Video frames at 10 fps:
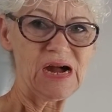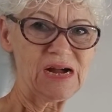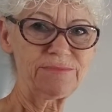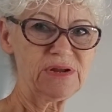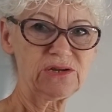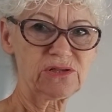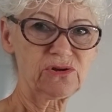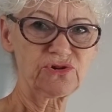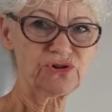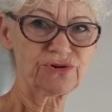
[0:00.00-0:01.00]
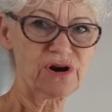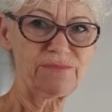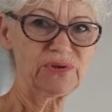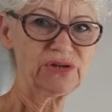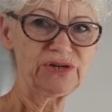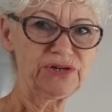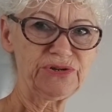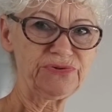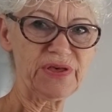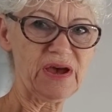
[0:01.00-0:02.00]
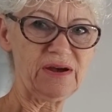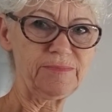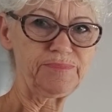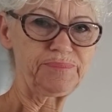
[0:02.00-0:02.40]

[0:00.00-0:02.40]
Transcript: I'm not so sure I'm going to do that.